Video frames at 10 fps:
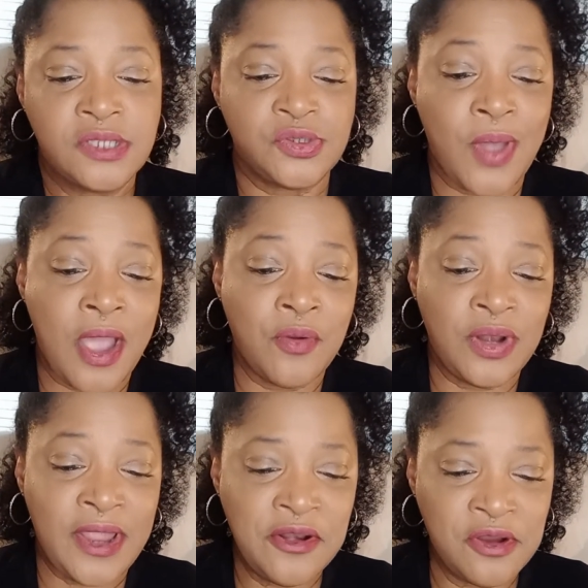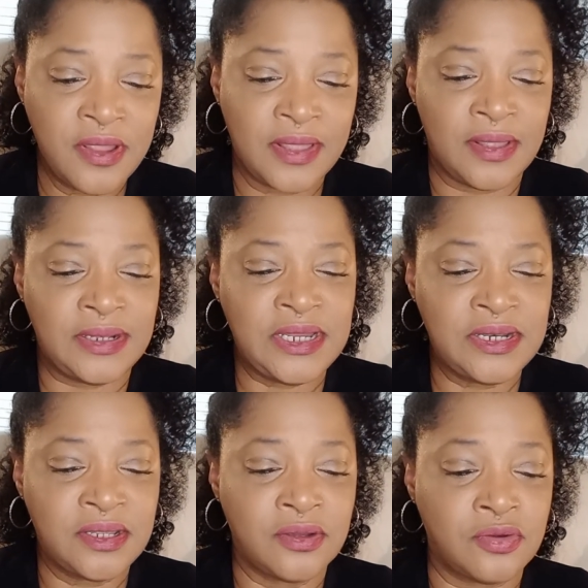So an hour later,
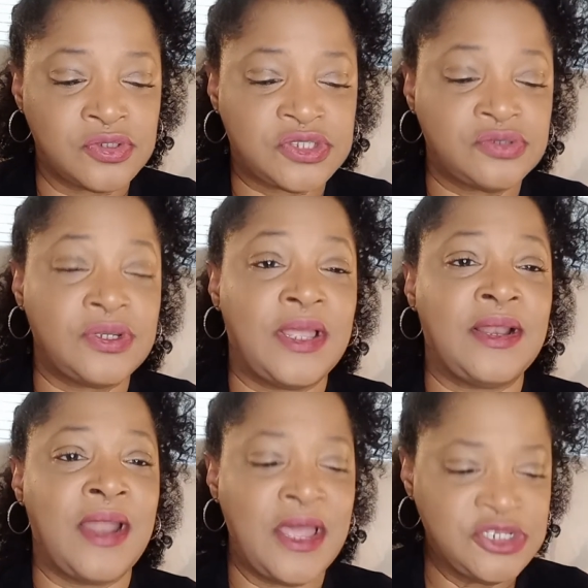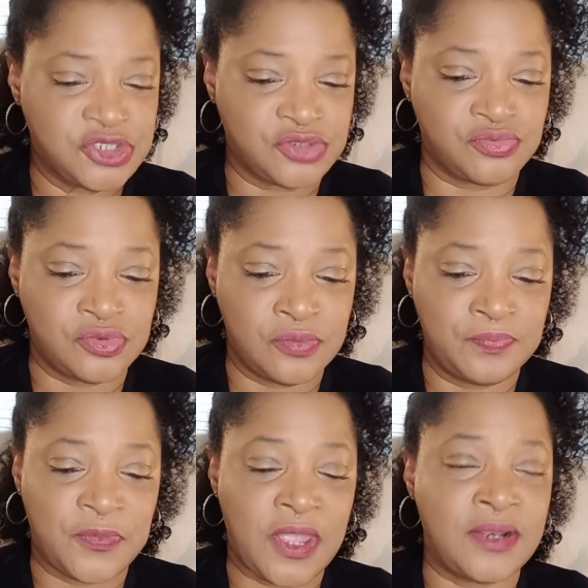Alina goes to Elijah's
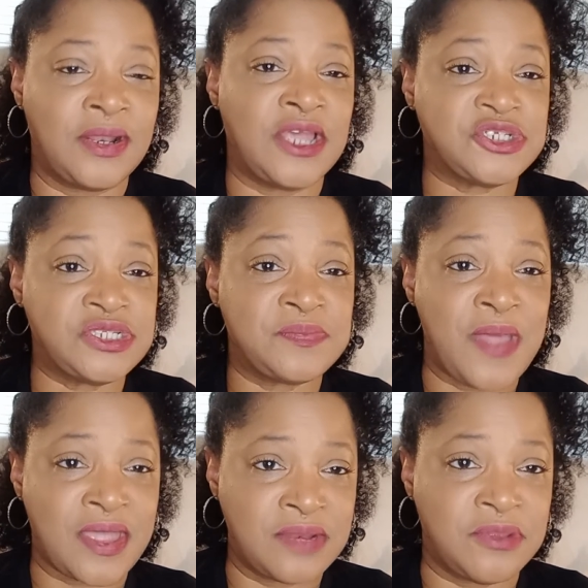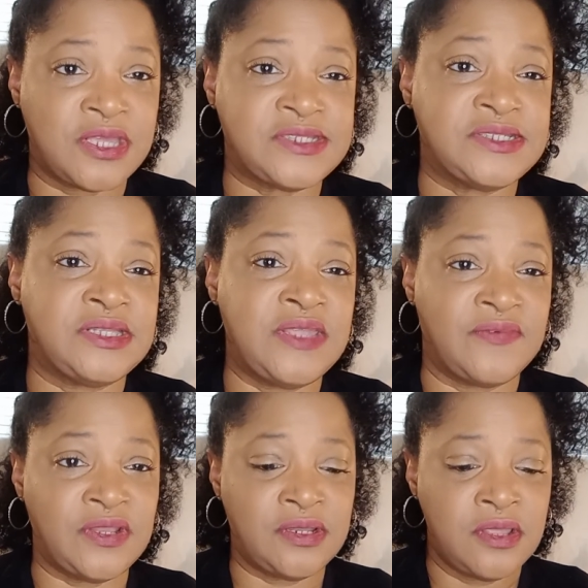room, and Elijah is packing because he's
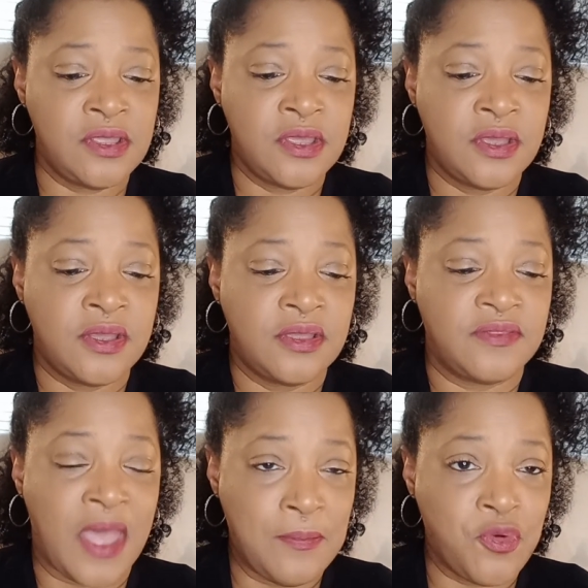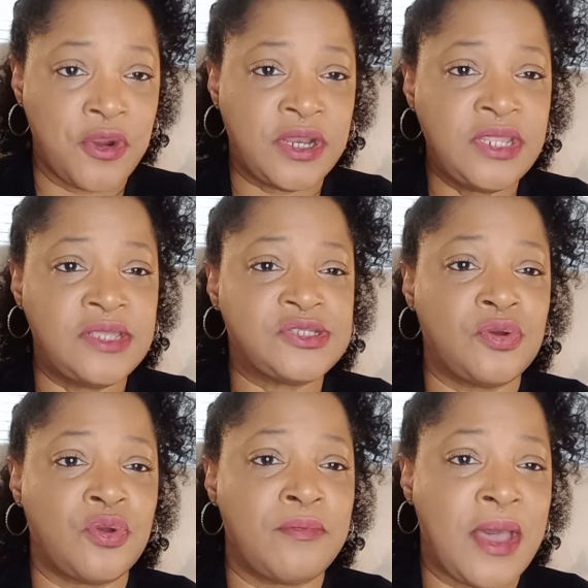leaving. That morning, he's
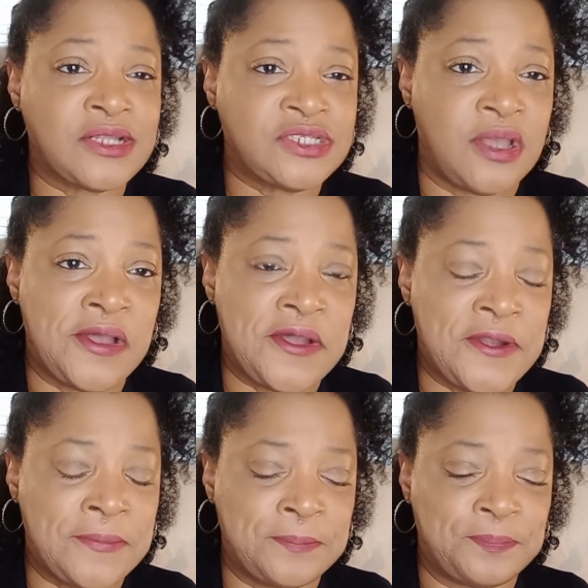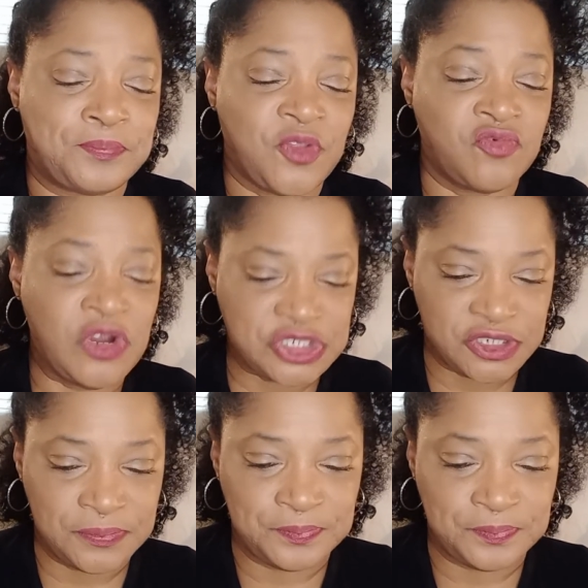going back to Russia.